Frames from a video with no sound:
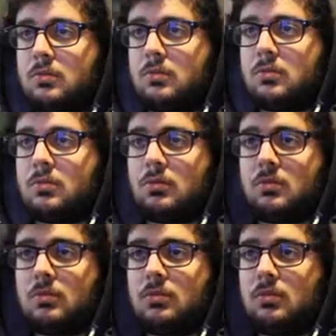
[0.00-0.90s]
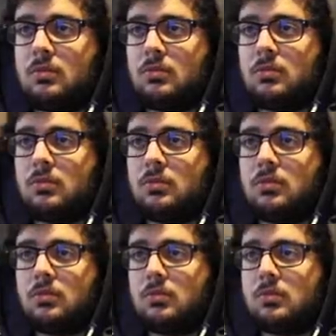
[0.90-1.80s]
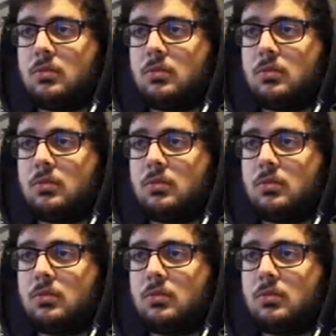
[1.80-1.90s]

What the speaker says: Nobody speaks.